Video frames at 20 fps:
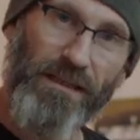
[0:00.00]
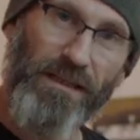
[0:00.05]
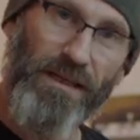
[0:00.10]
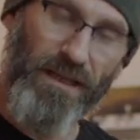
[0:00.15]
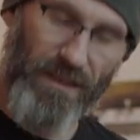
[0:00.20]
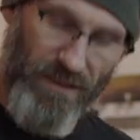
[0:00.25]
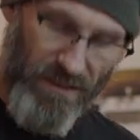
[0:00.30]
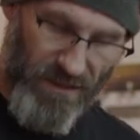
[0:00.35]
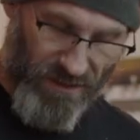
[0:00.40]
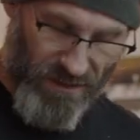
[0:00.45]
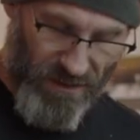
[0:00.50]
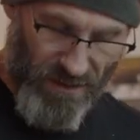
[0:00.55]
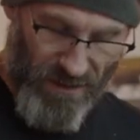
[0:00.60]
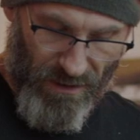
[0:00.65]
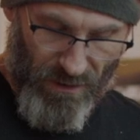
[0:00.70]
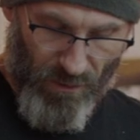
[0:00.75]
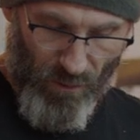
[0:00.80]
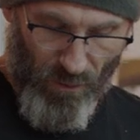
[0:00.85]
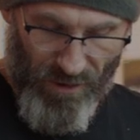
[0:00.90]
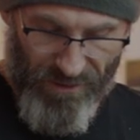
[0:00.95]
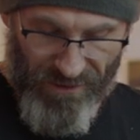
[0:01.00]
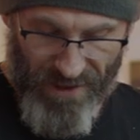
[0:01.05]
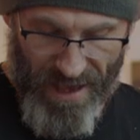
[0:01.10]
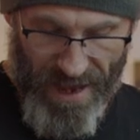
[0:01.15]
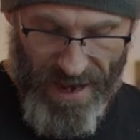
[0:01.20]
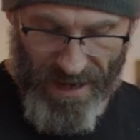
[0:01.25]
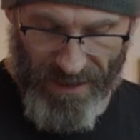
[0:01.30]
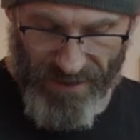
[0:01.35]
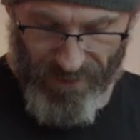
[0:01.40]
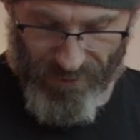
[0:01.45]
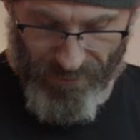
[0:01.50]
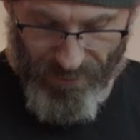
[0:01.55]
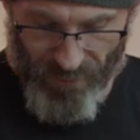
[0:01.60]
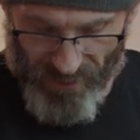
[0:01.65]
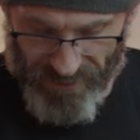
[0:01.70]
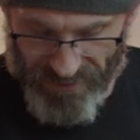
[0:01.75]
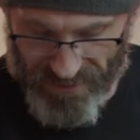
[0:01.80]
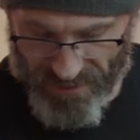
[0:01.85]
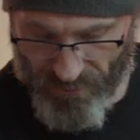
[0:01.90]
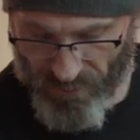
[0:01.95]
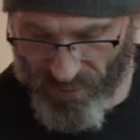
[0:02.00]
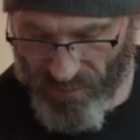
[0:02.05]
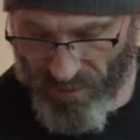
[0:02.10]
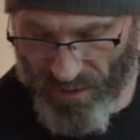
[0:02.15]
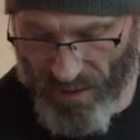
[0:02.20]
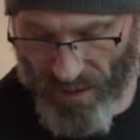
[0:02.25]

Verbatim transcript: this with the handle pointed